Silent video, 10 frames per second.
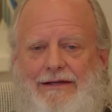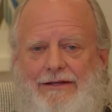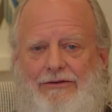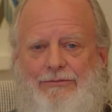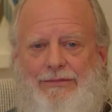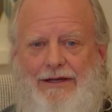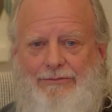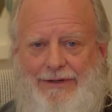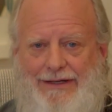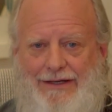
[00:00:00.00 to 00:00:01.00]
is
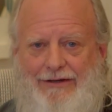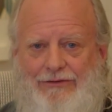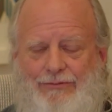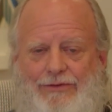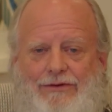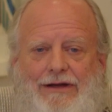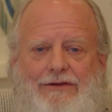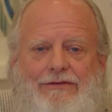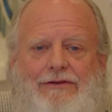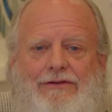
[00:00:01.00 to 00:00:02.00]
met by us with
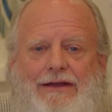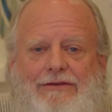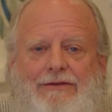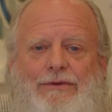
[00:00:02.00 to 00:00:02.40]
great success,